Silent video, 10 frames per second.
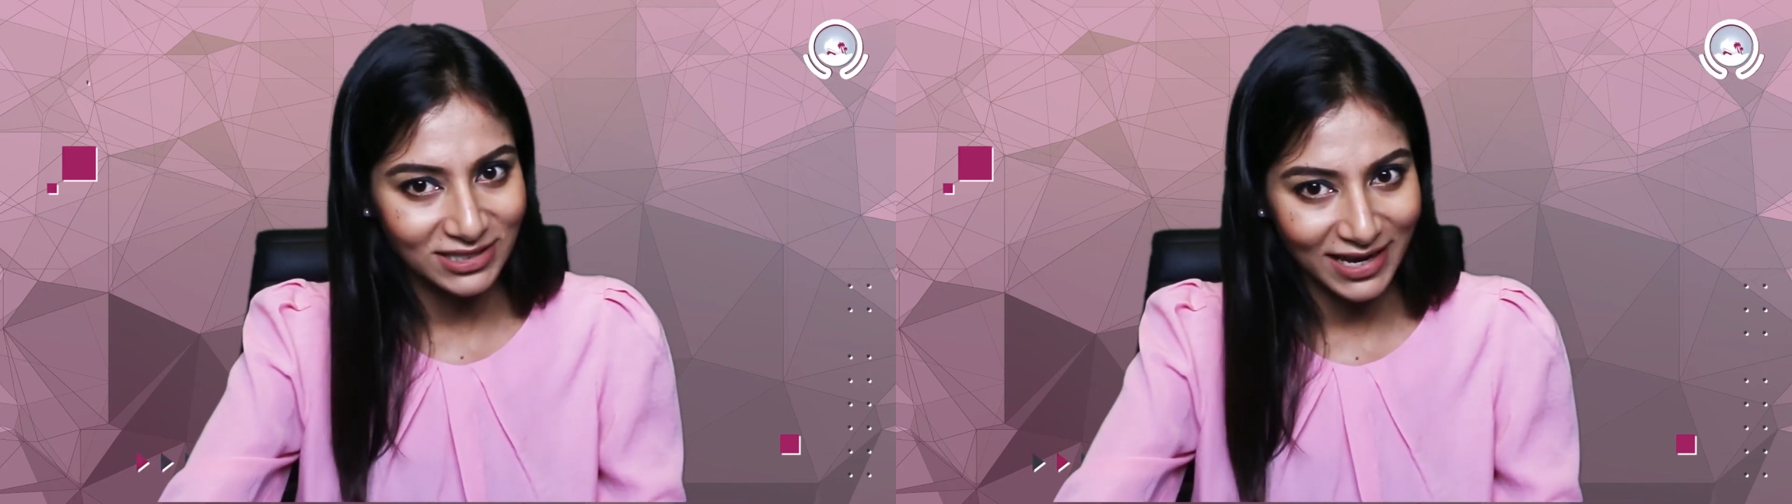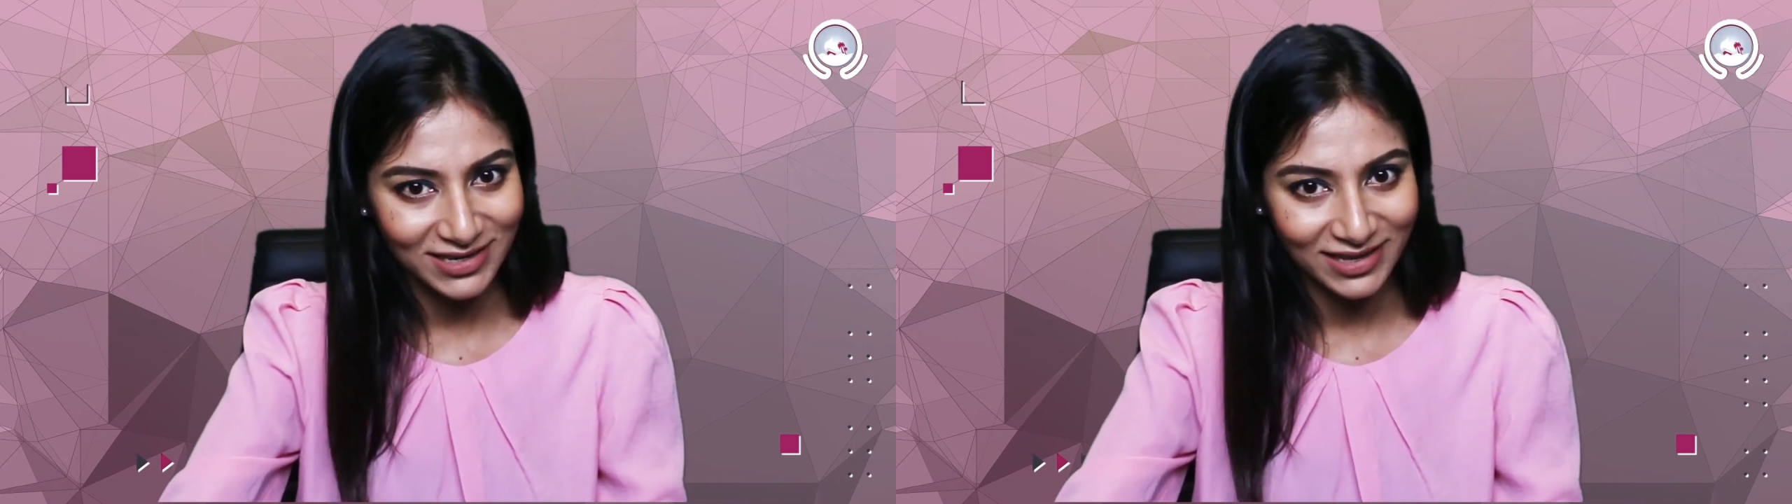
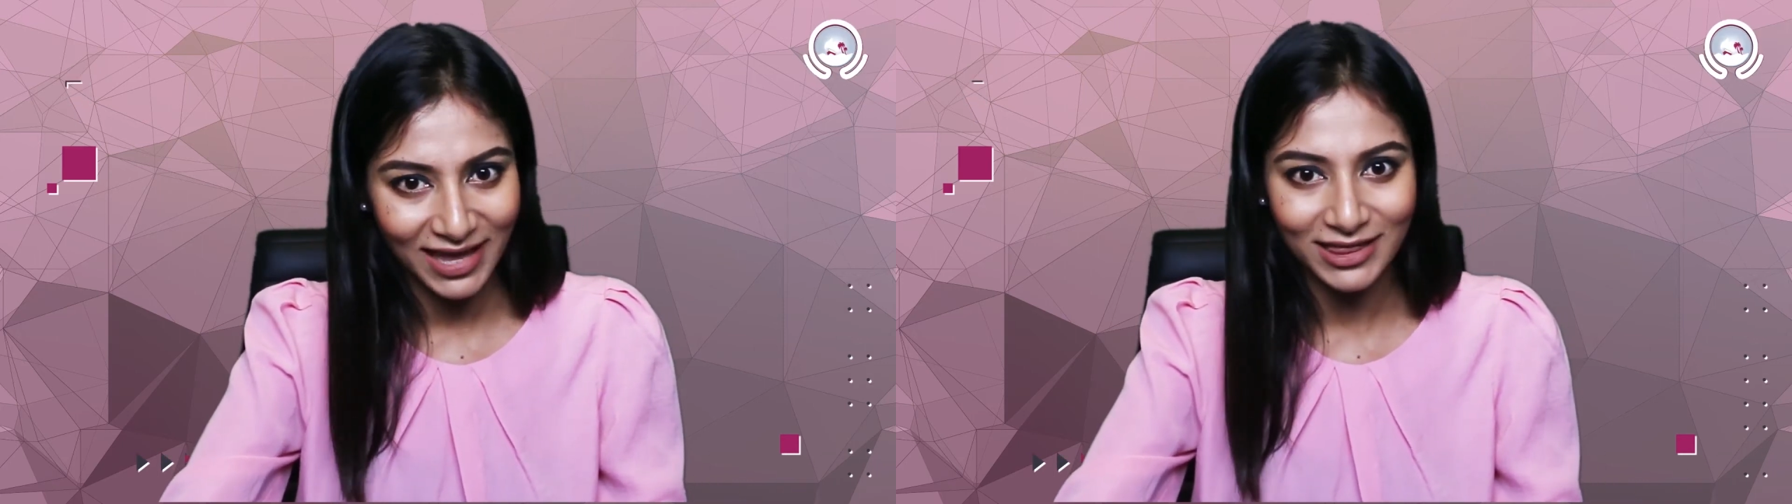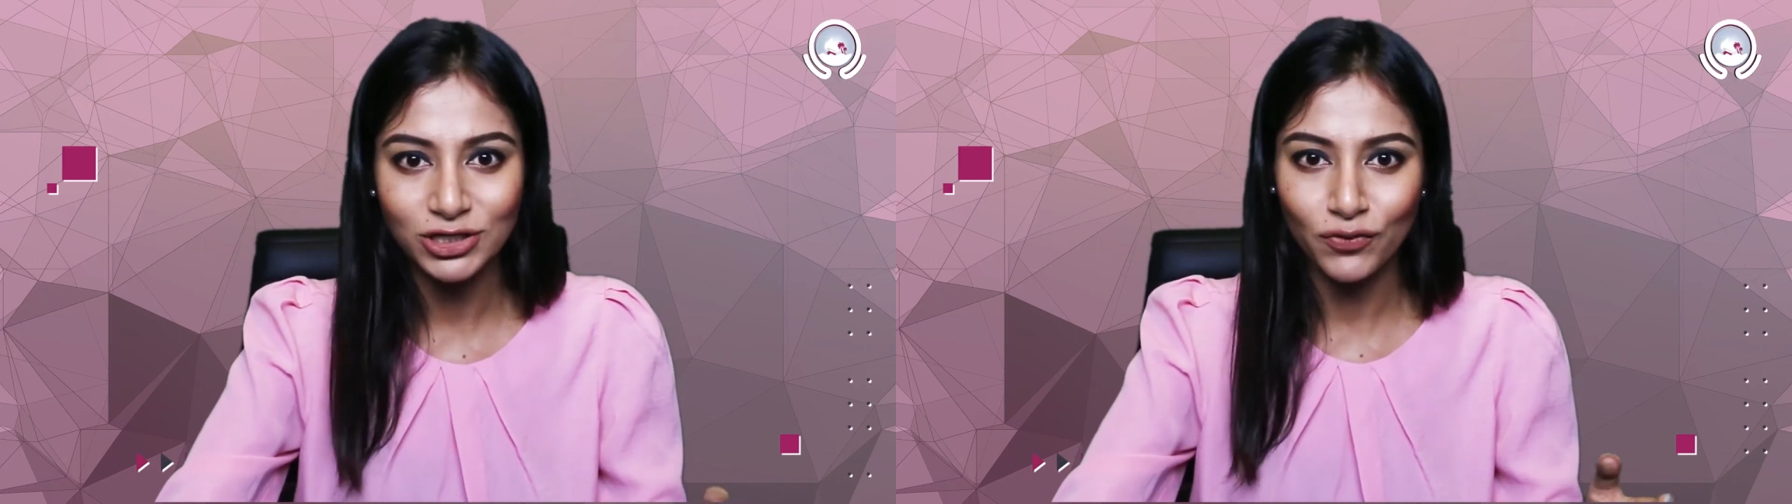stating
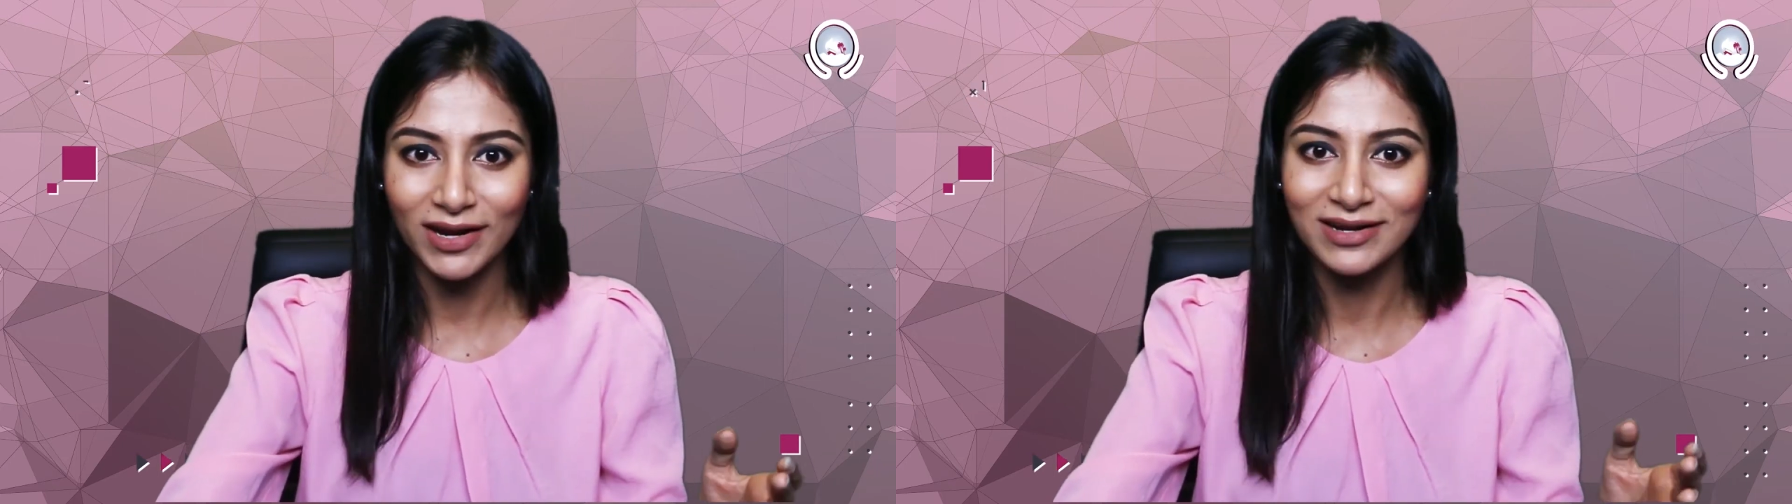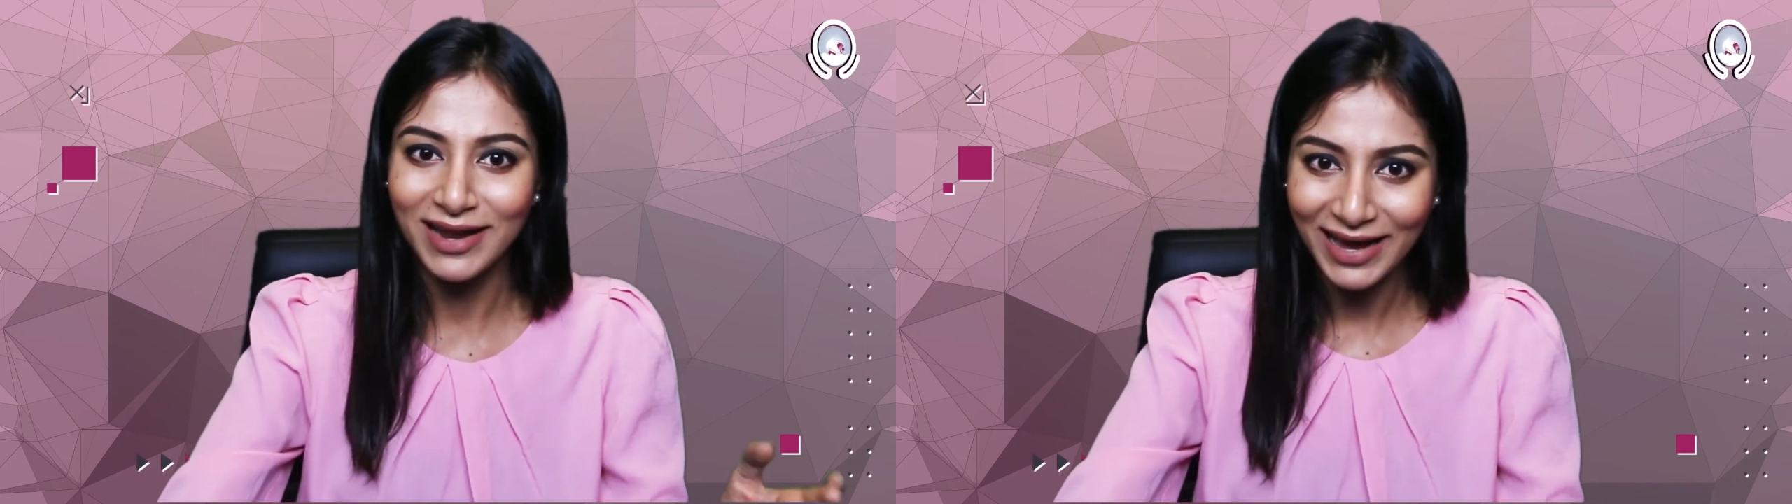that the
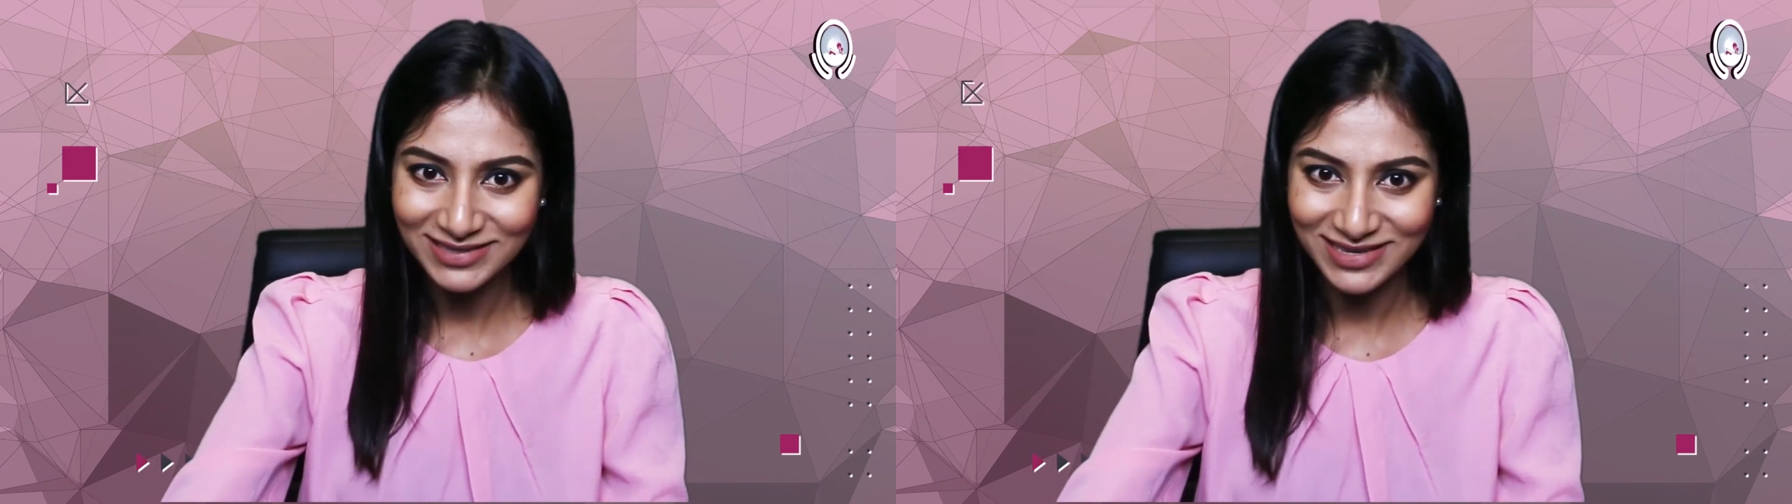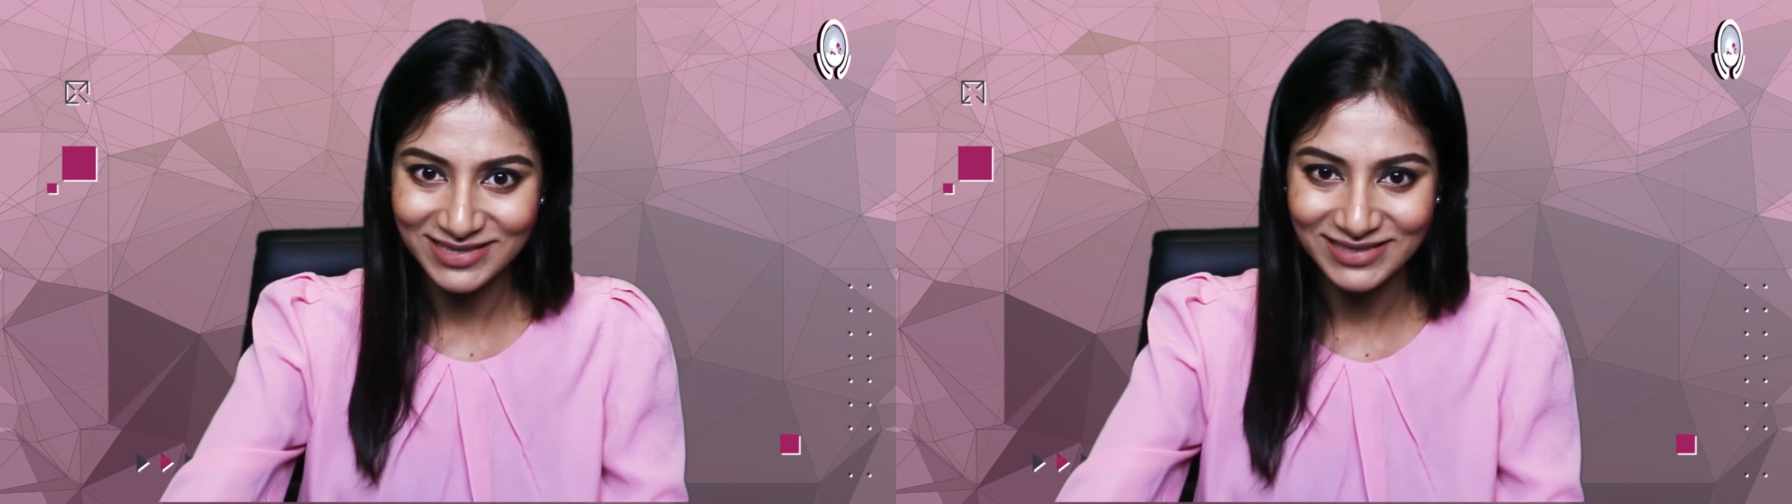trade
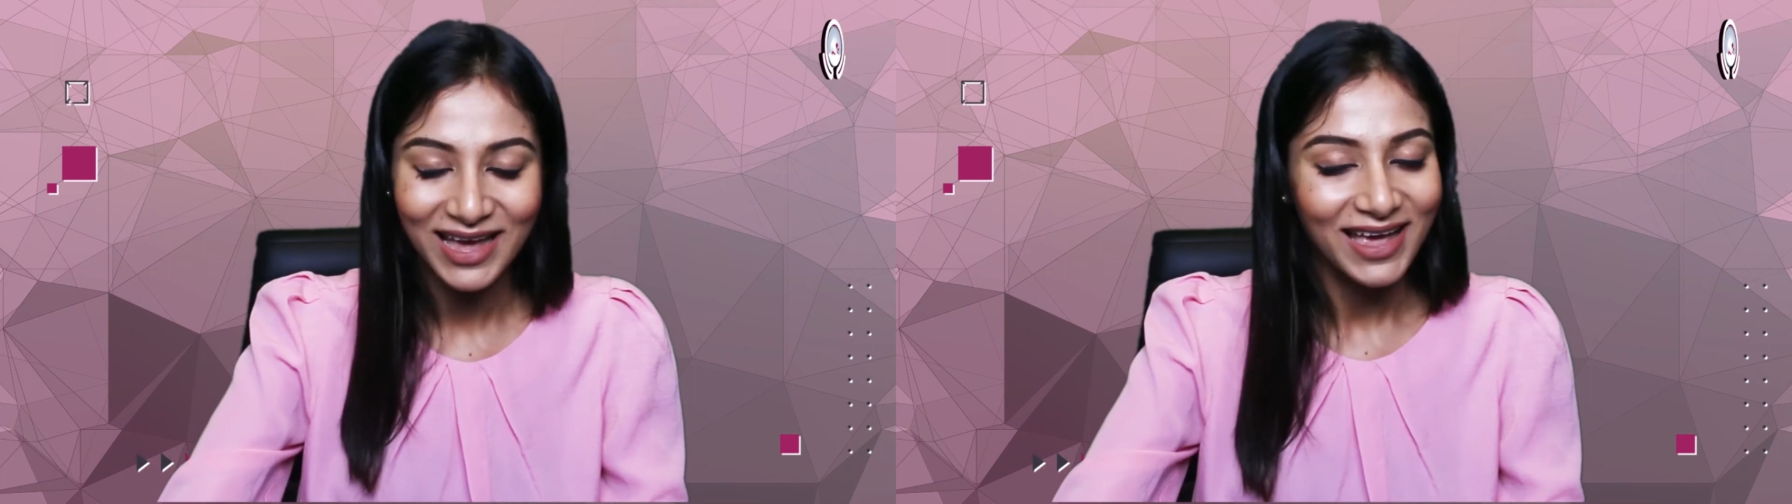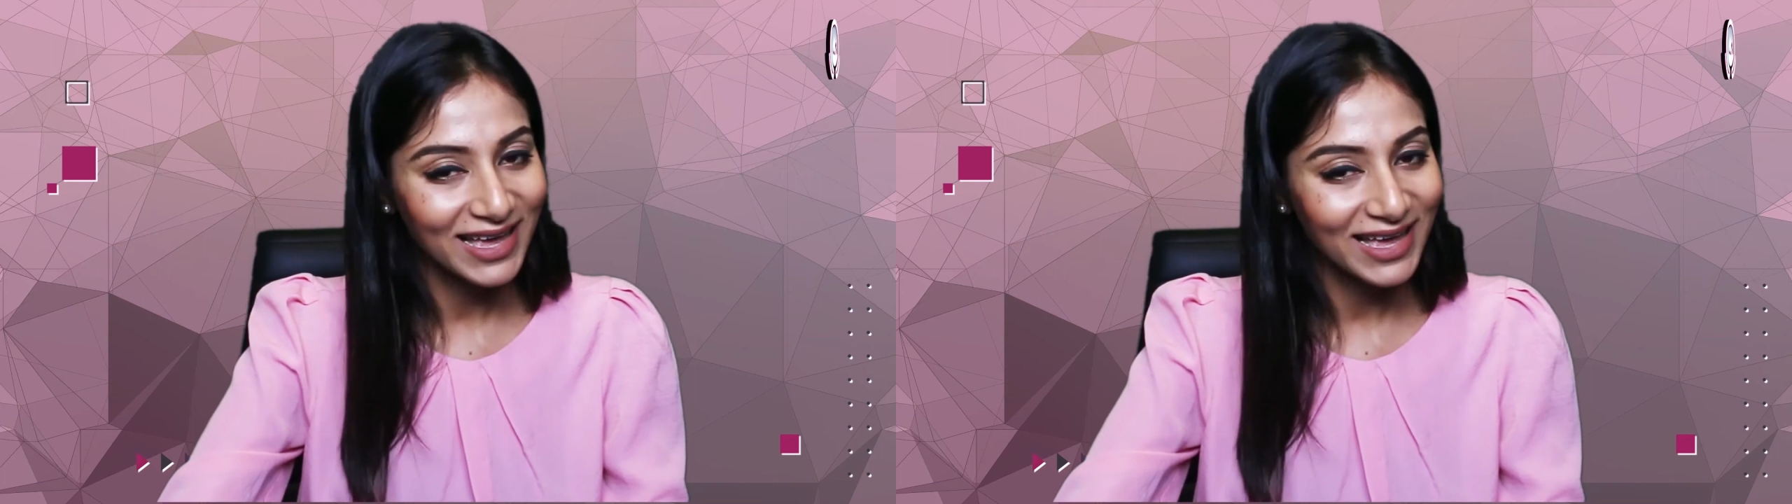license